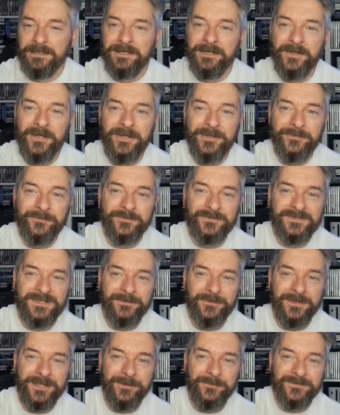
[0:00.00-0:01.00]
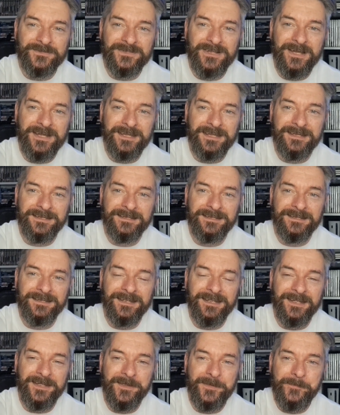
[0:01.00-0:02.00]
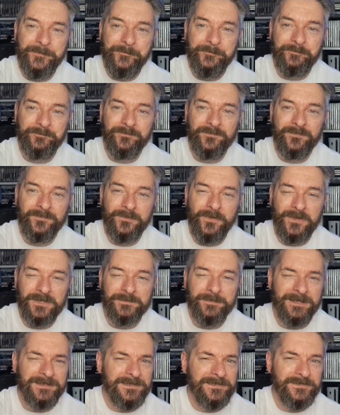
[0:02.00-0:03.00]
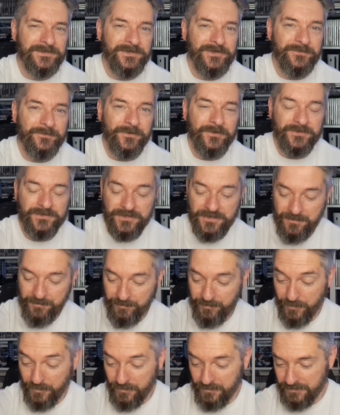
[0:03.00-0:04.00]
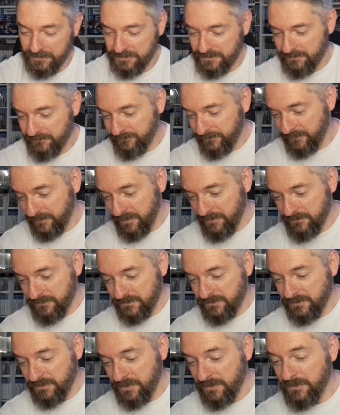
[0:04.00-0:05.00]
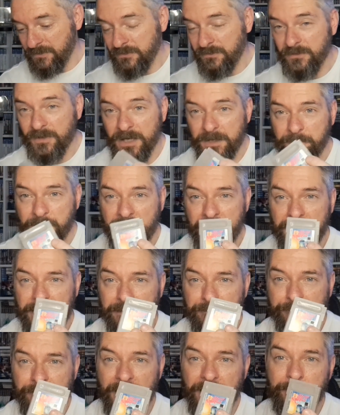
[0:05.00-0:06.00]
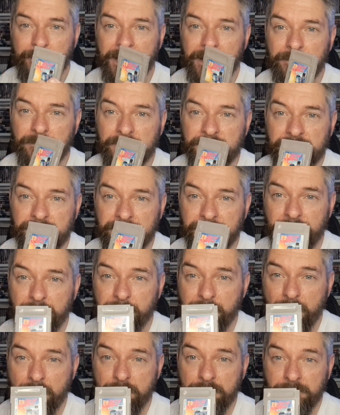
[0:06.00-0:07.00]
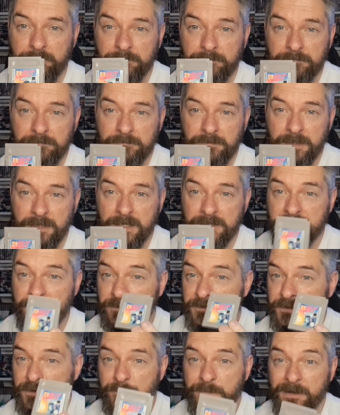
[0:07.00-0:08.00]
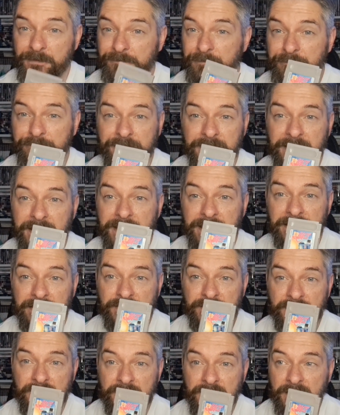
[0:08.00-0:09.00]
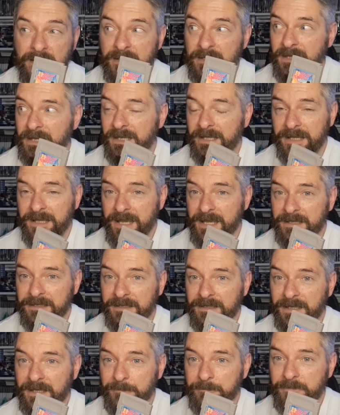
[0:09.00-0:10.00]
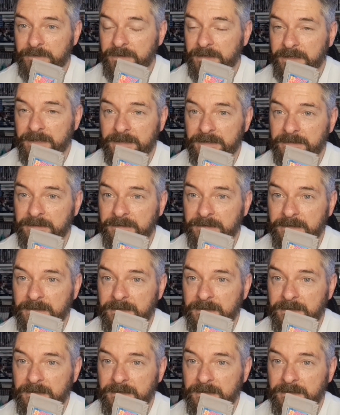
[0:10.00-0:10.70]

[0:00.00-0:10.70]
We'll see what that one's like. Not expecting too much. But for those 2, I paid £5 for both, so £2.50 each. And again, I'm thinking,